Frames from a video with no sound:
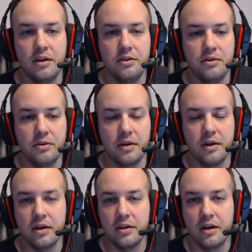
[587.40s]
You can
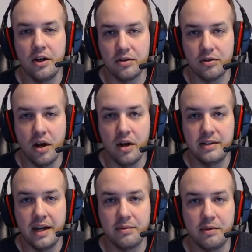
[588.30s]
also
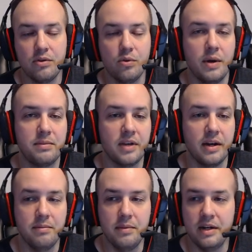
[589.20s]
contact me through the website,
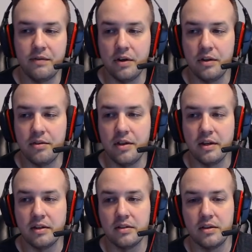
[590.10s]
many different other
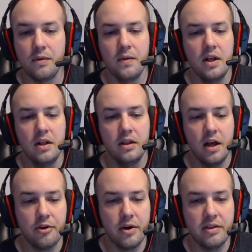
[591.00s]
things. So a lot
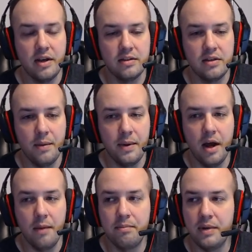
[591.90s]
of great things coming
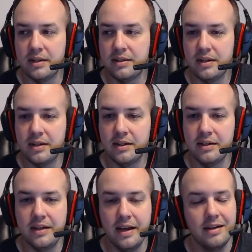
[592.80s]
up. But
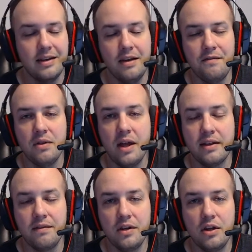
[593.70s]
yeah, if you like the
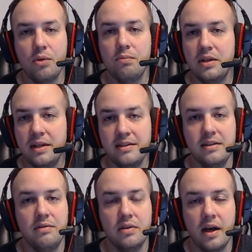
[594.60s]
video, please
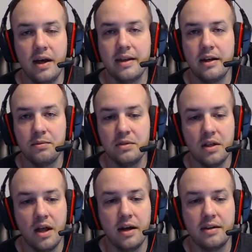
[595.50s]
leave a like. That helps a
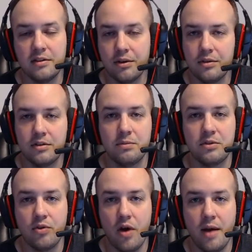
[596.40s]
lot. And so does
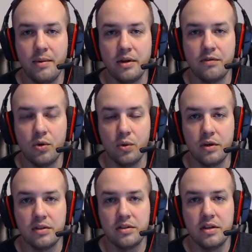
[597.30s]
subscribing, of
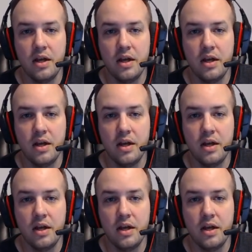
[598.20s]
course.